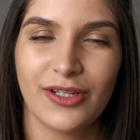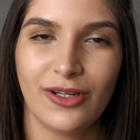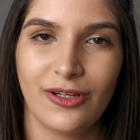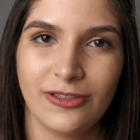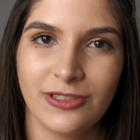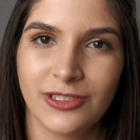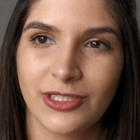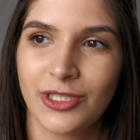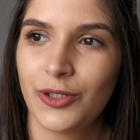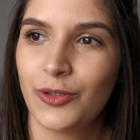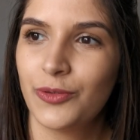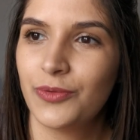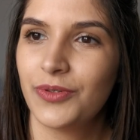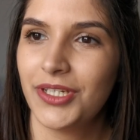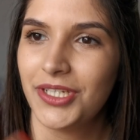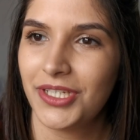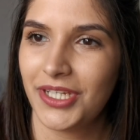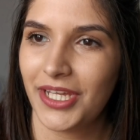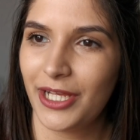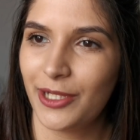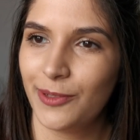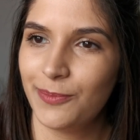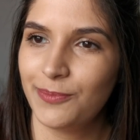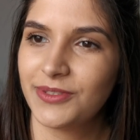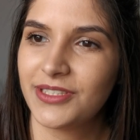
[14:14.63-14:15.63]
And also it
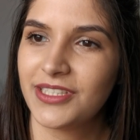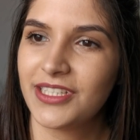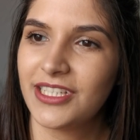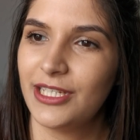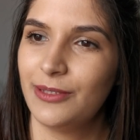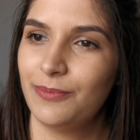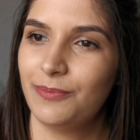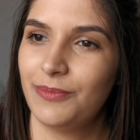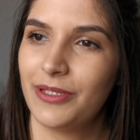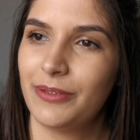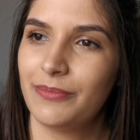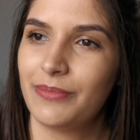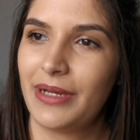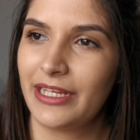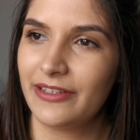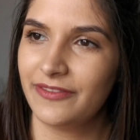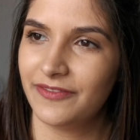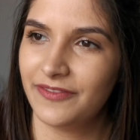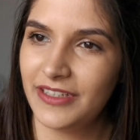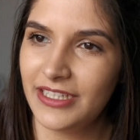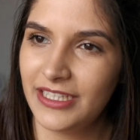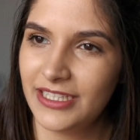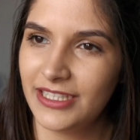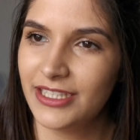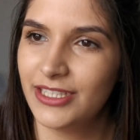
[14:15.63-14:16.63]
helps keeping my
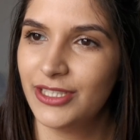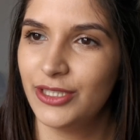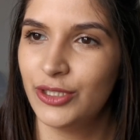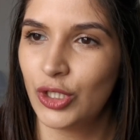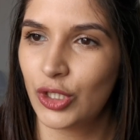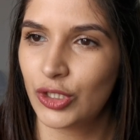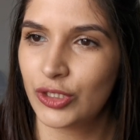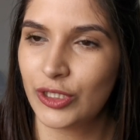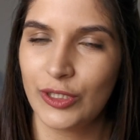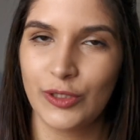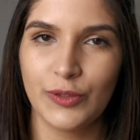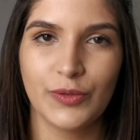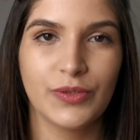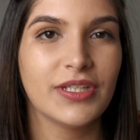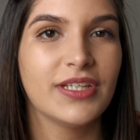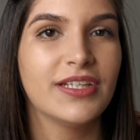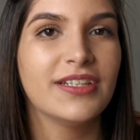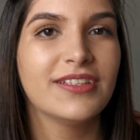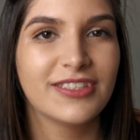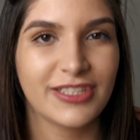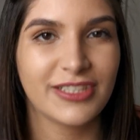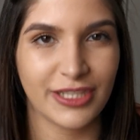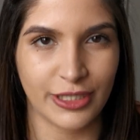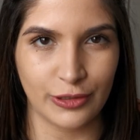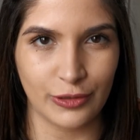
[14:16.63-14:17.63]
feet not
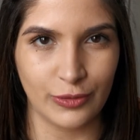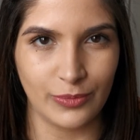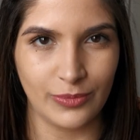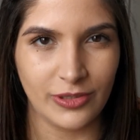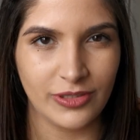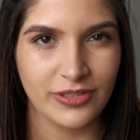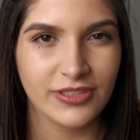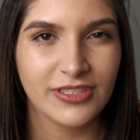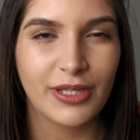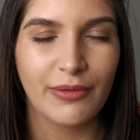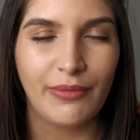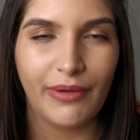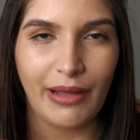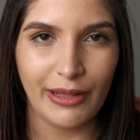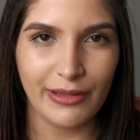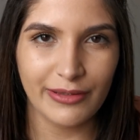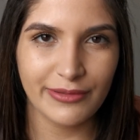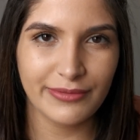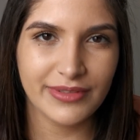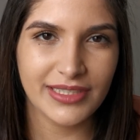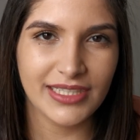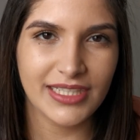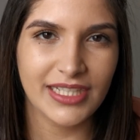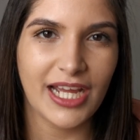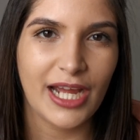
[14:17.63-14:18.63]
looking terrible. So
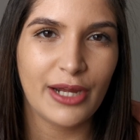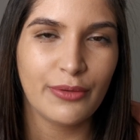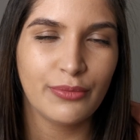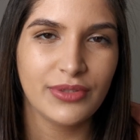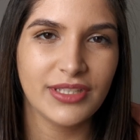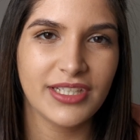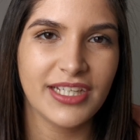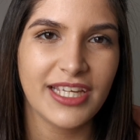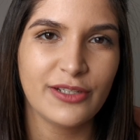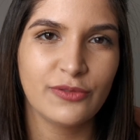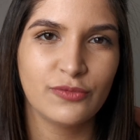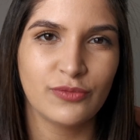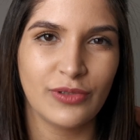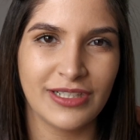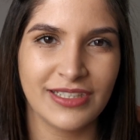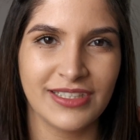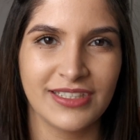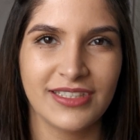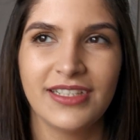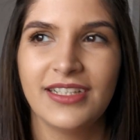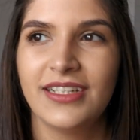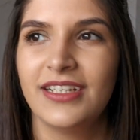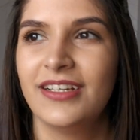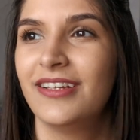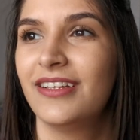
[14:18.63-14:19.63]
I will get
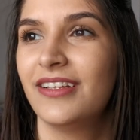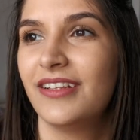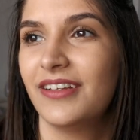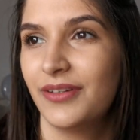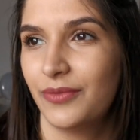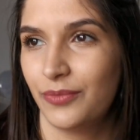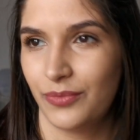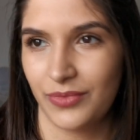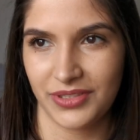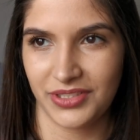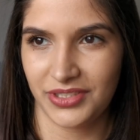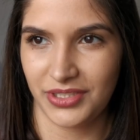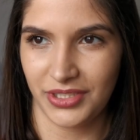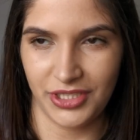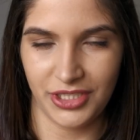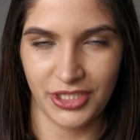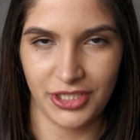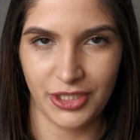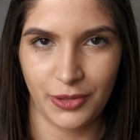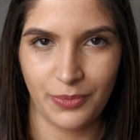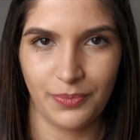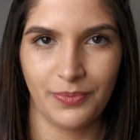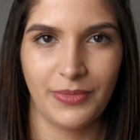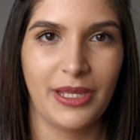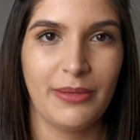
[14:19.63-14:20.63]
one once a
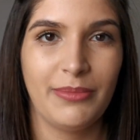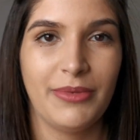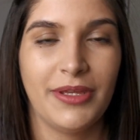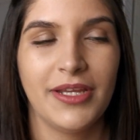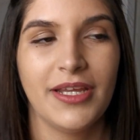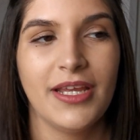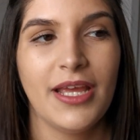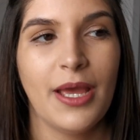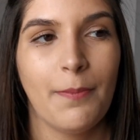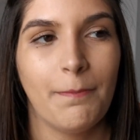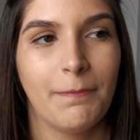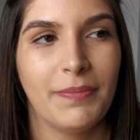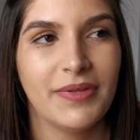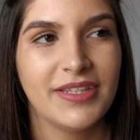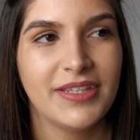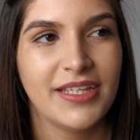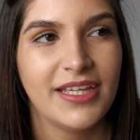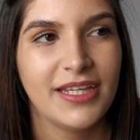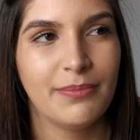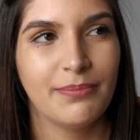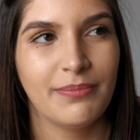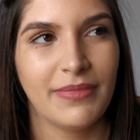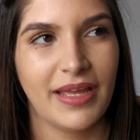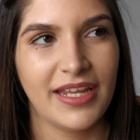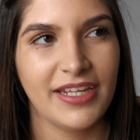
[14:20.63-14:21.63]
year, maybe. But
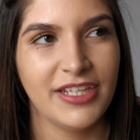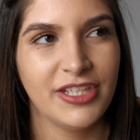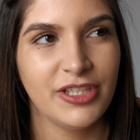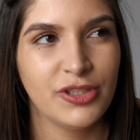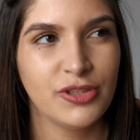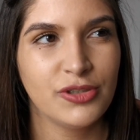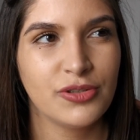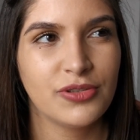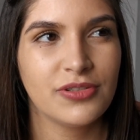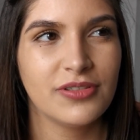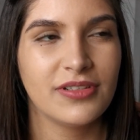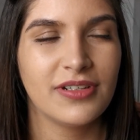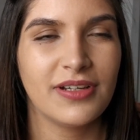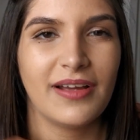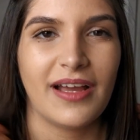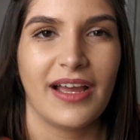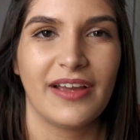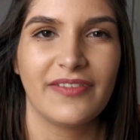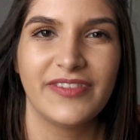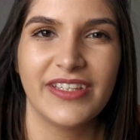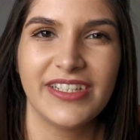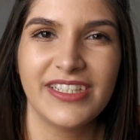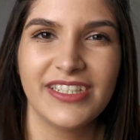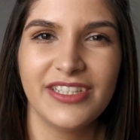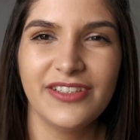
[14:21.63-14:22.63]
then manicure,
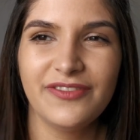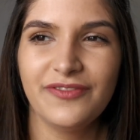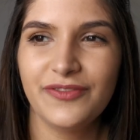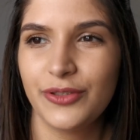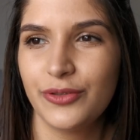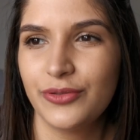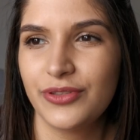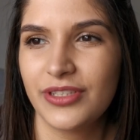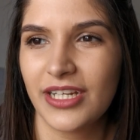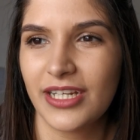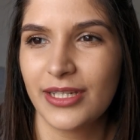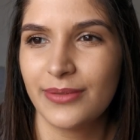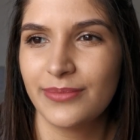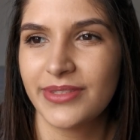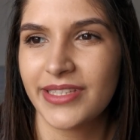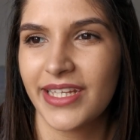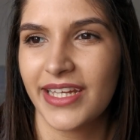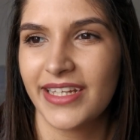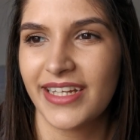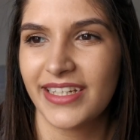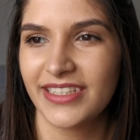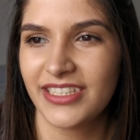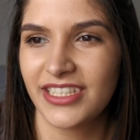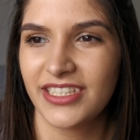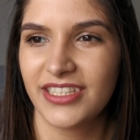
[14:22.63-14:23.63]
I've done it a few times
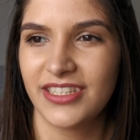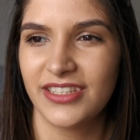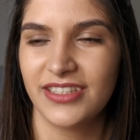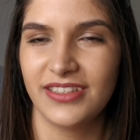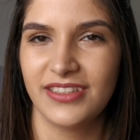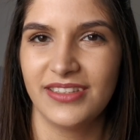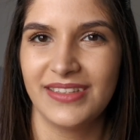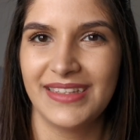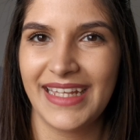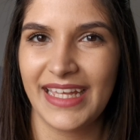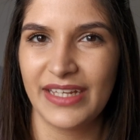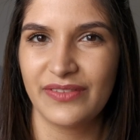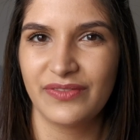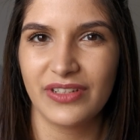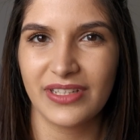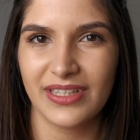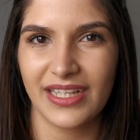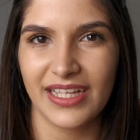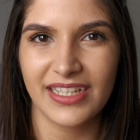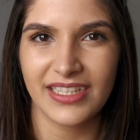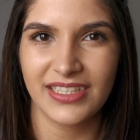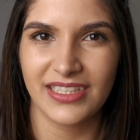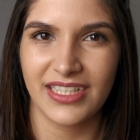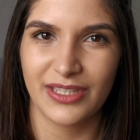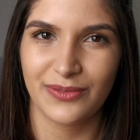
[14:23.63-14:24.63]
and I just never
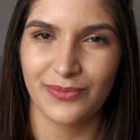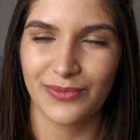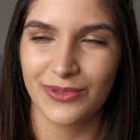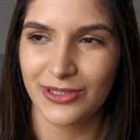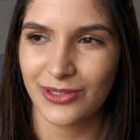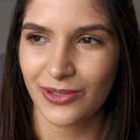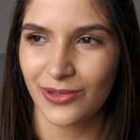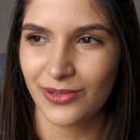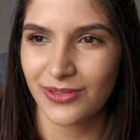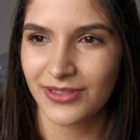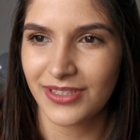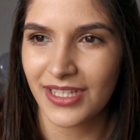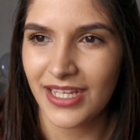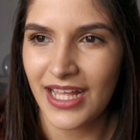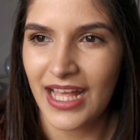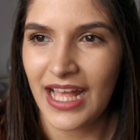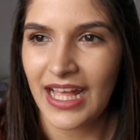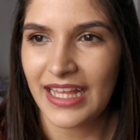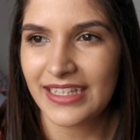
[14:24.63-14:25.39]
like the end result.